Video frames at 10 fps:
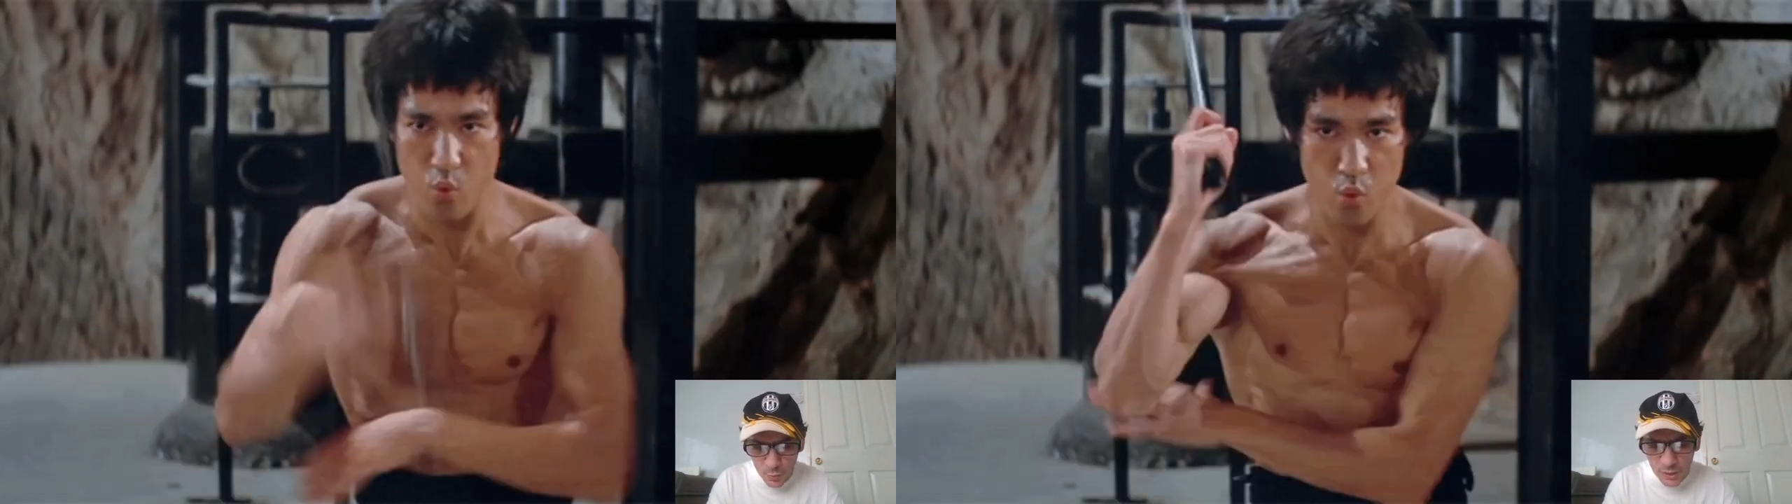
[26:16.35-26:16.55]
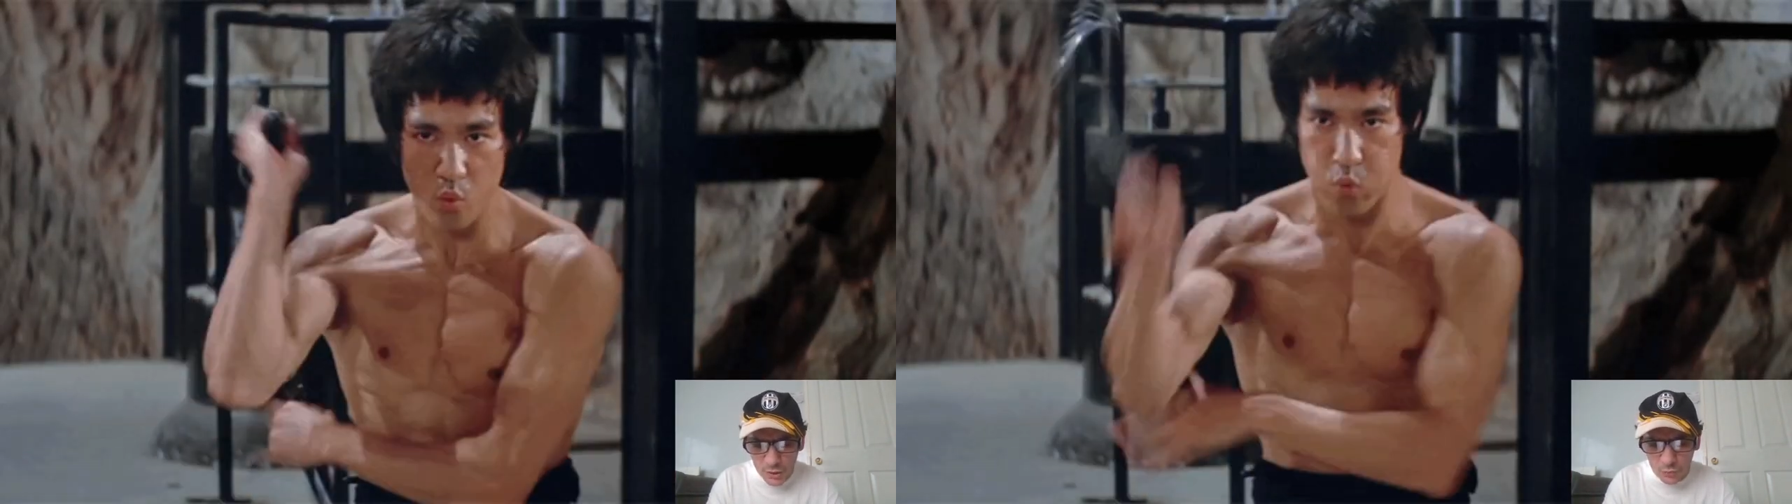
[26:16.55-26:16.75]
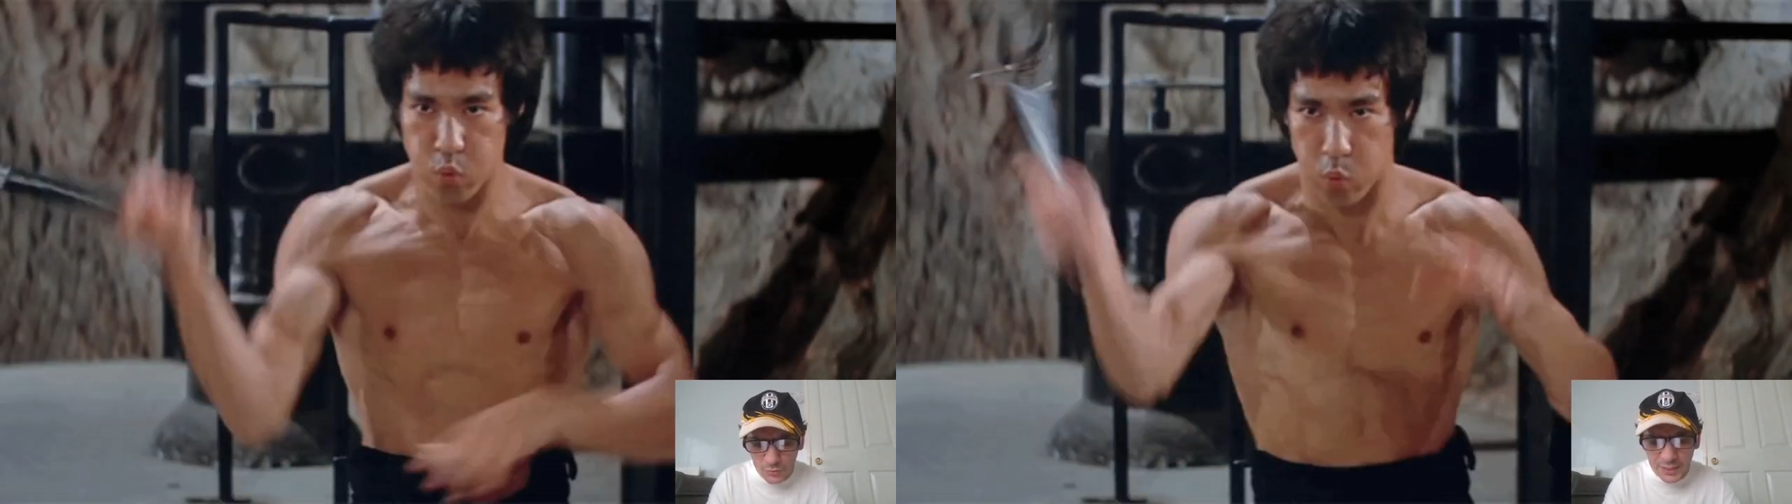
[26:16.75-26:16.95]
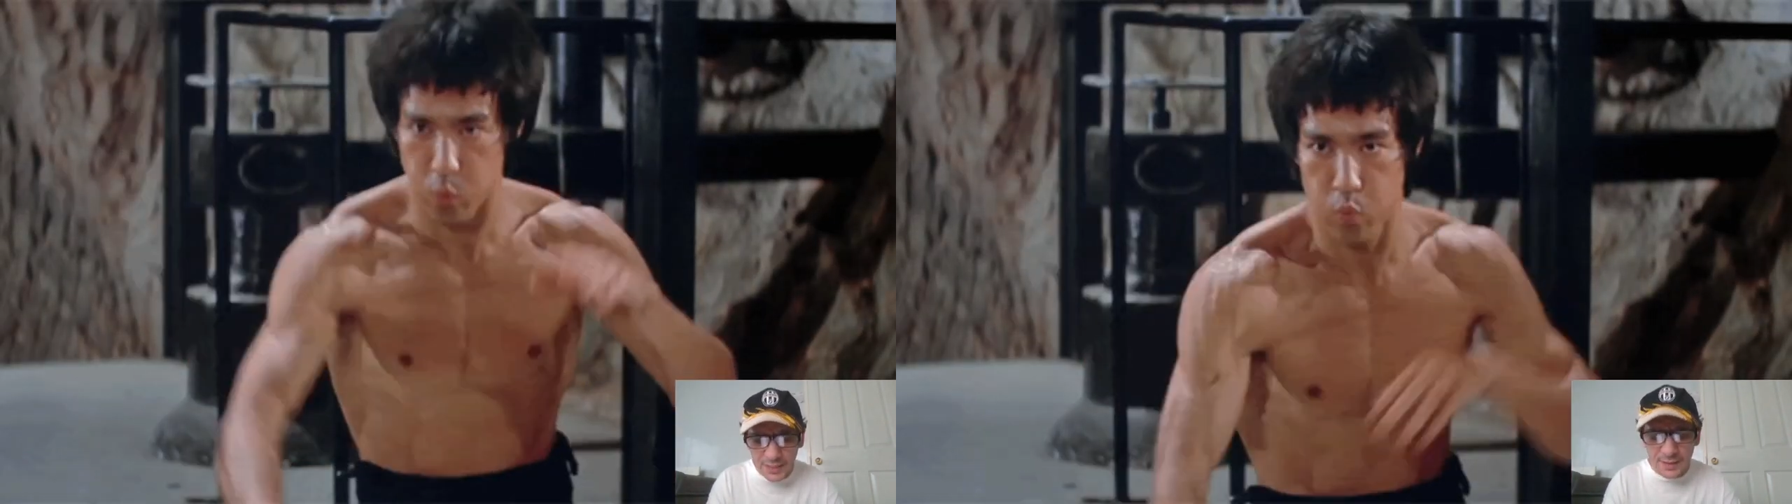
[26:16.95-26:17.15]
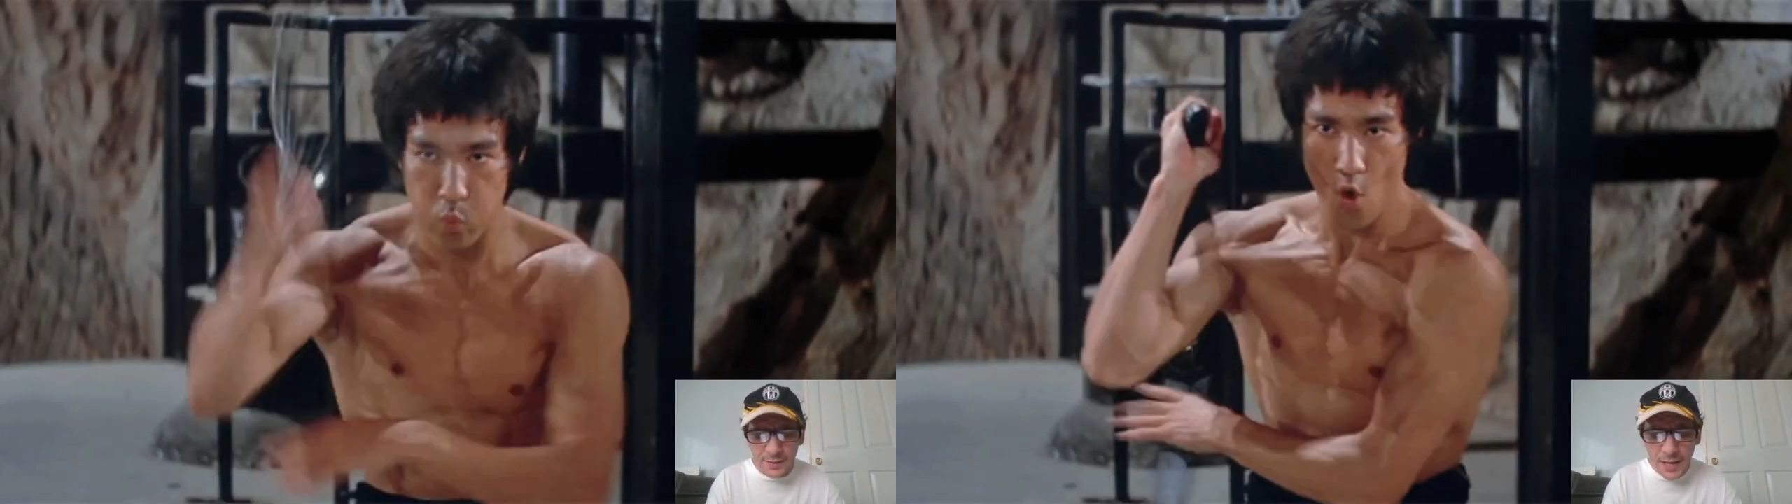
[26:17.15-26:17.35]
contain
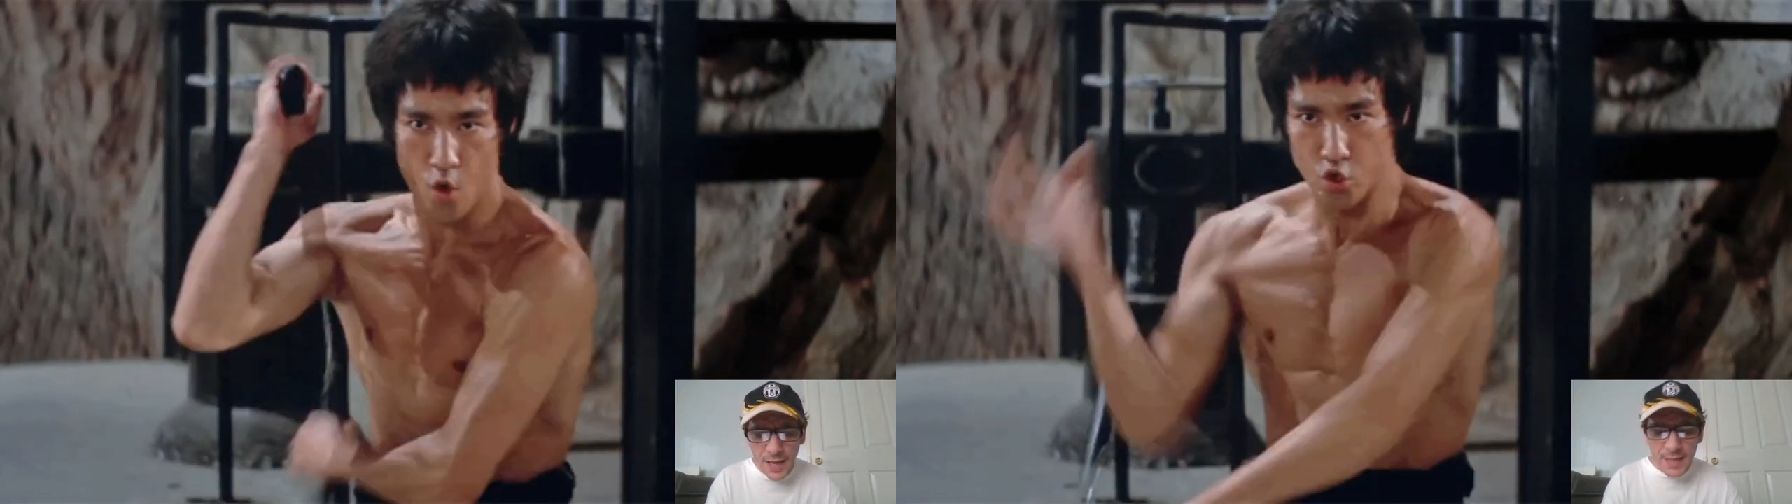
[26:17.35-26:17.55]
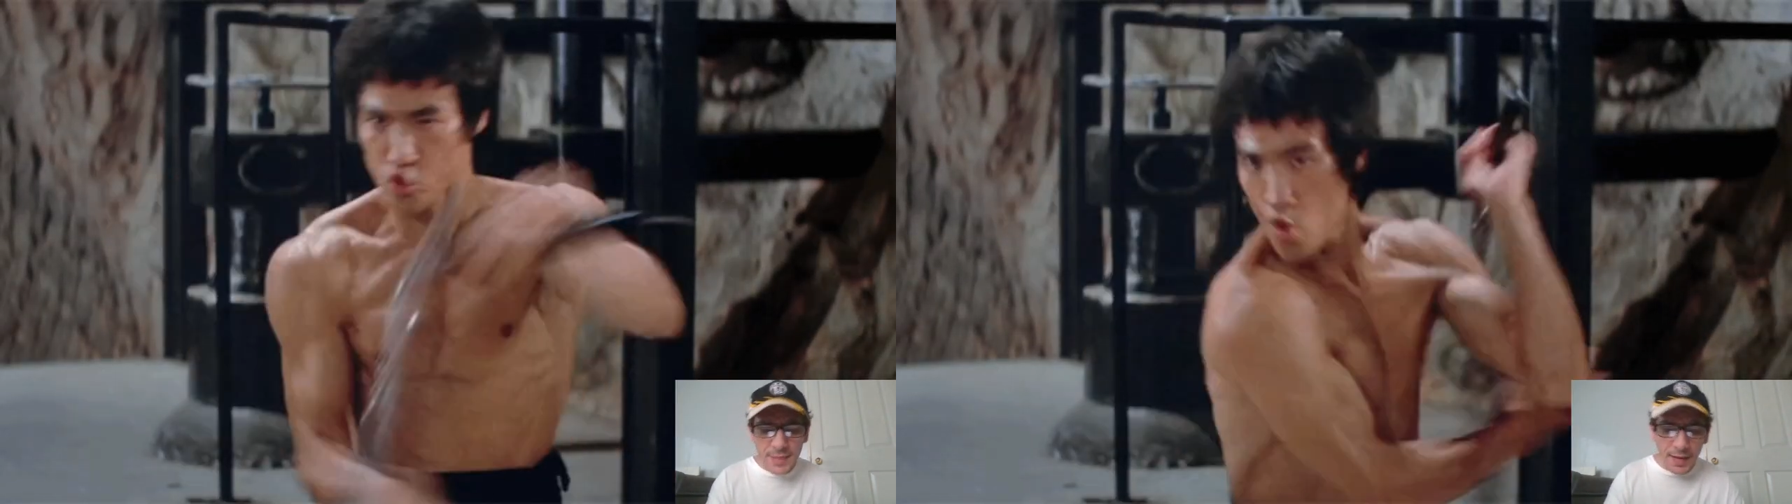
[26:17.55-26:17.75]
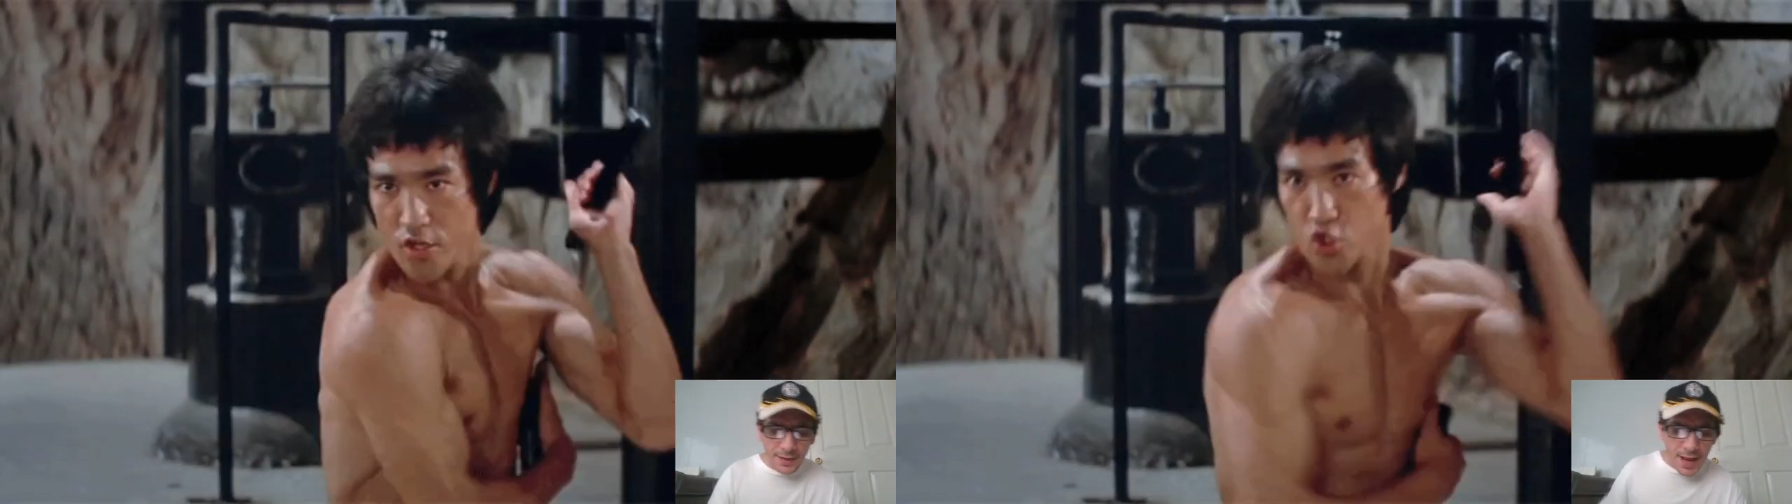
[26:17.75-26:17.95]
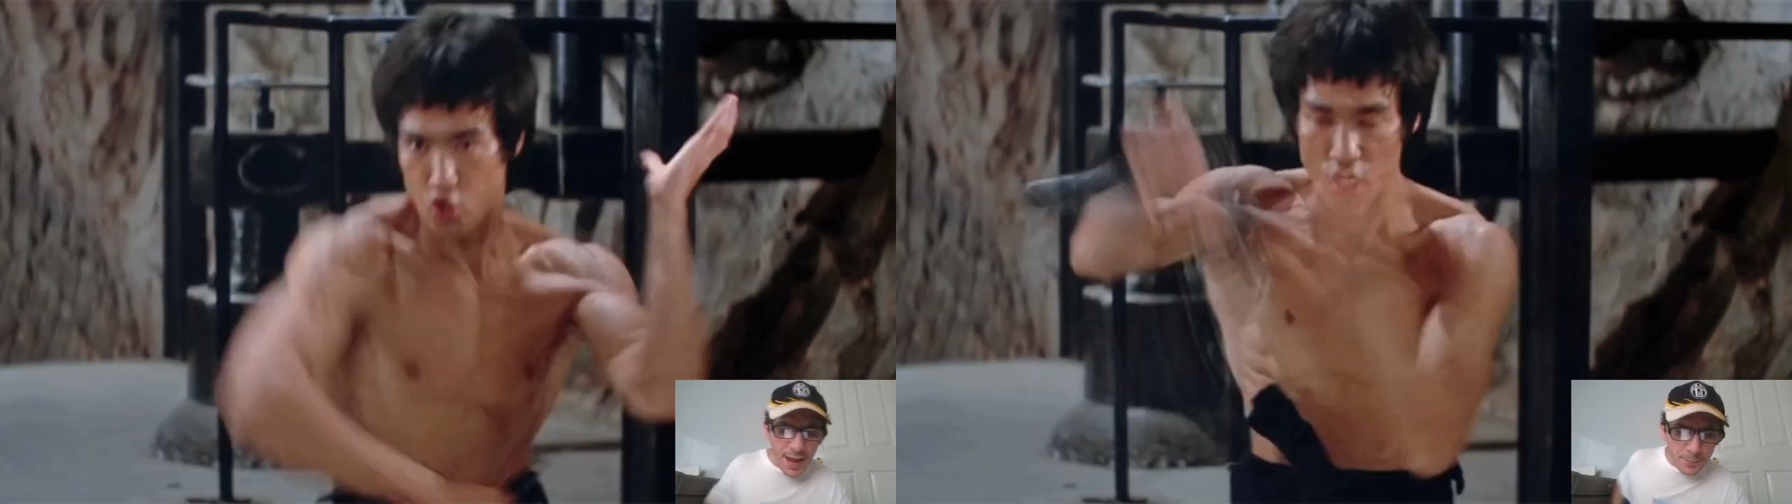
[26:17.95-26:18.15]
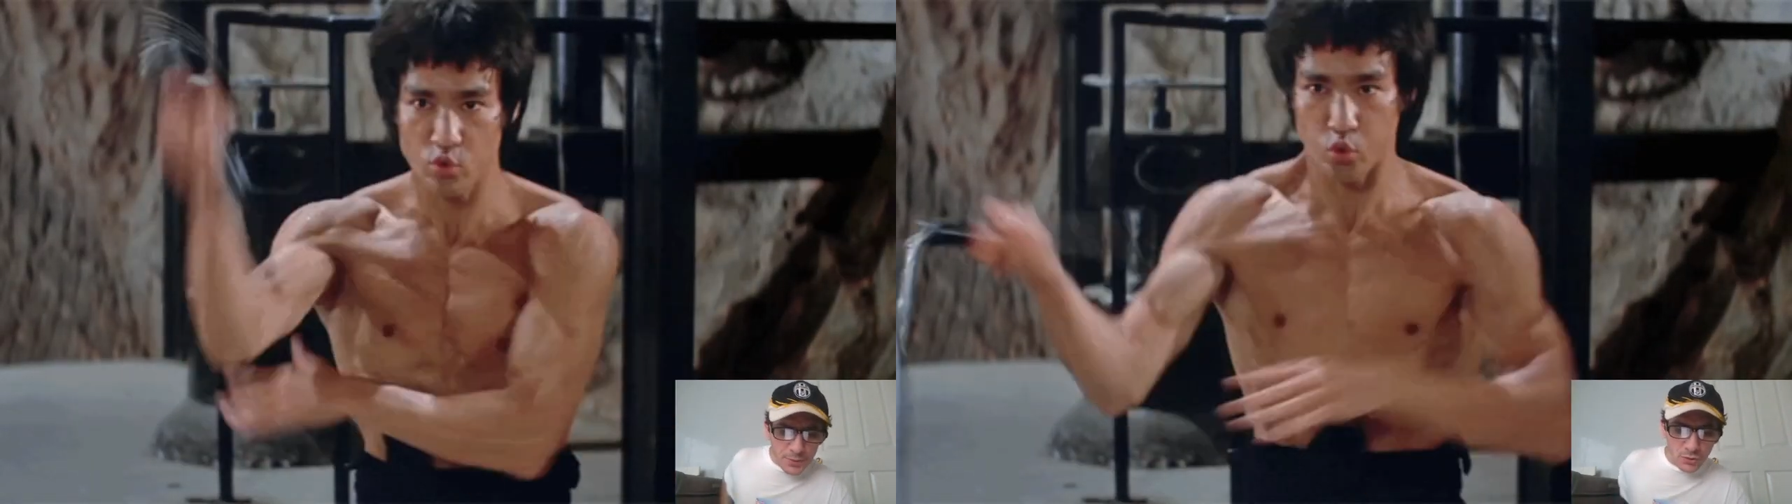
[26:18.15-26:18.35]
10
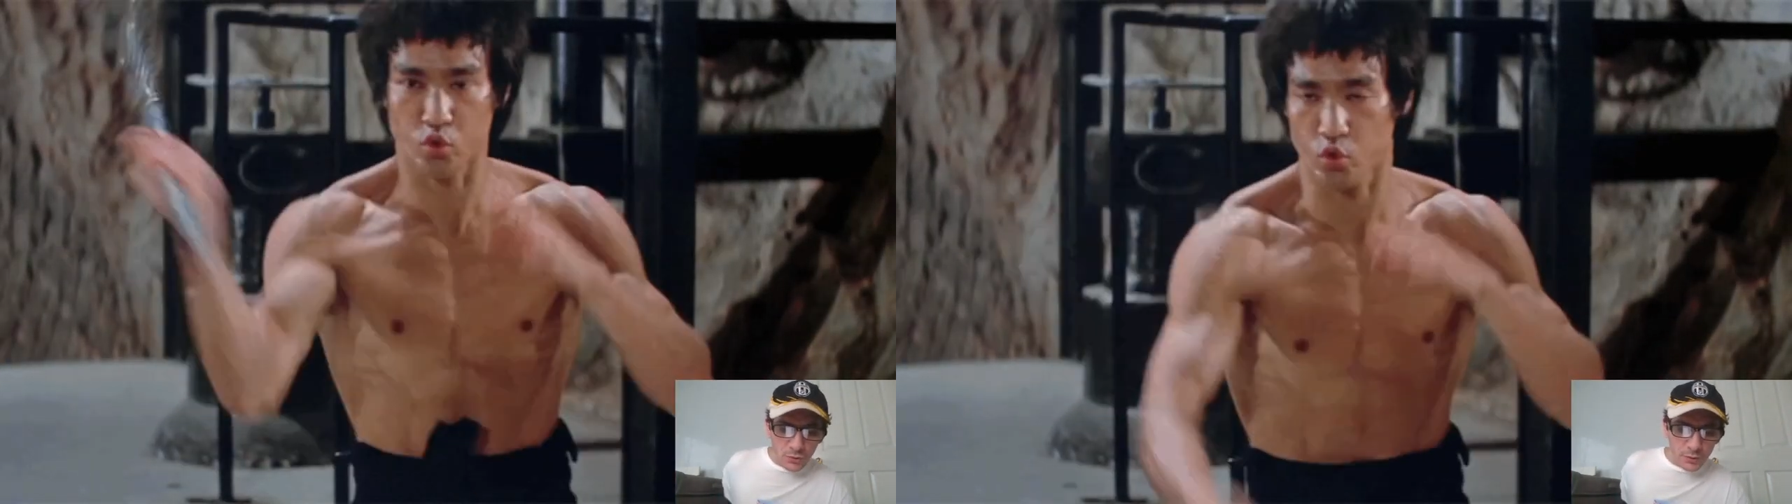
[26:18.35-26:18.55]
episodes.